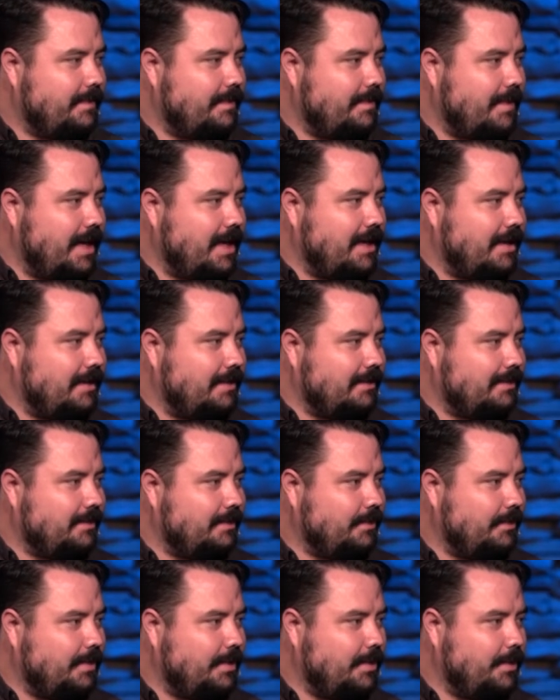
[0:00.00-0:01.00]
Man,
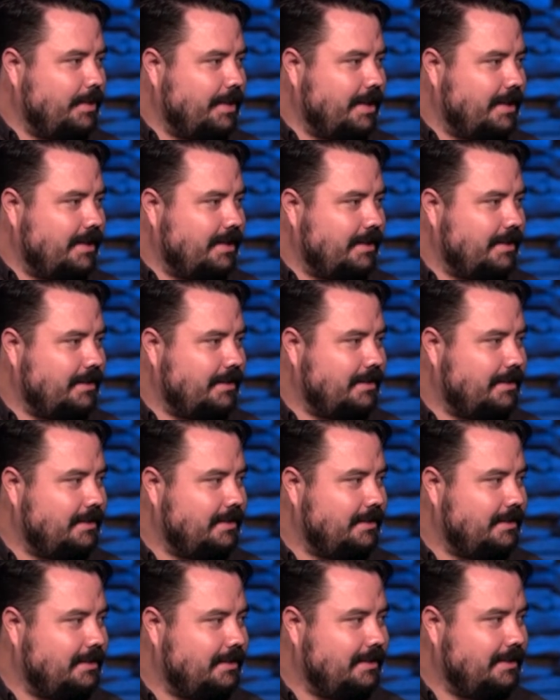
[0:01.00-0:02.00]
what a week!
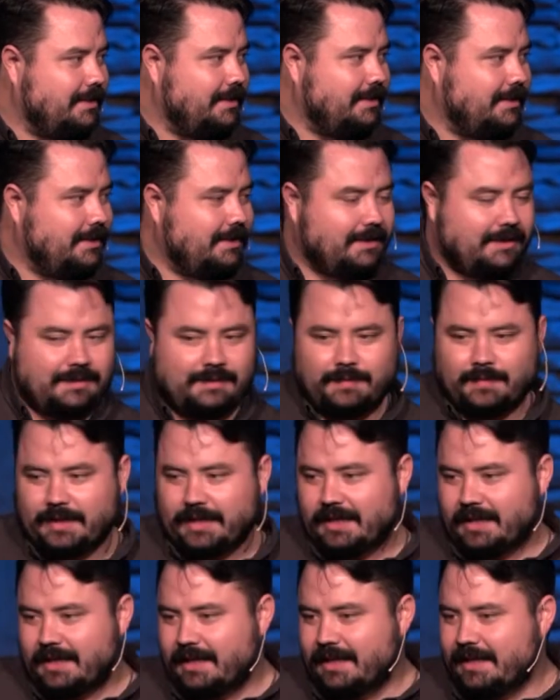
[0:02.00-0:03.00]
It's
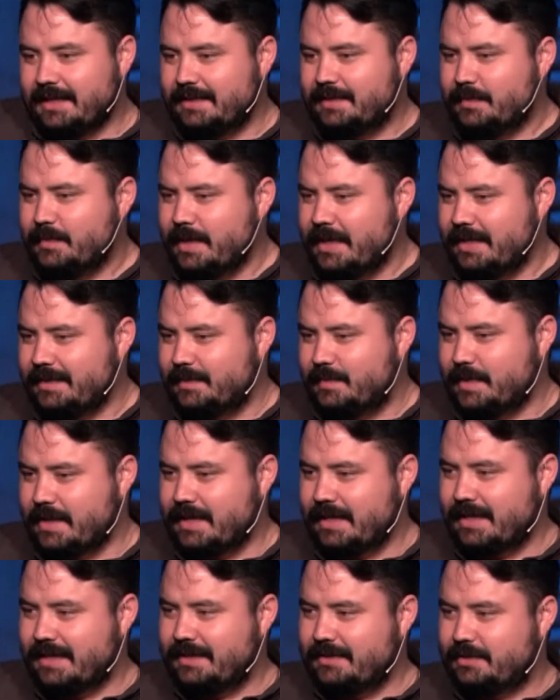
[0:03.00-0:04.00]
been
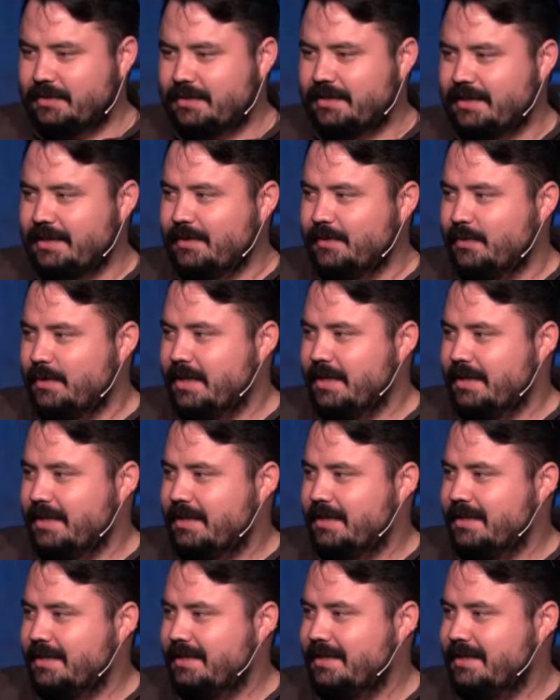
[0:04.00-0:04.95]
an interesting week.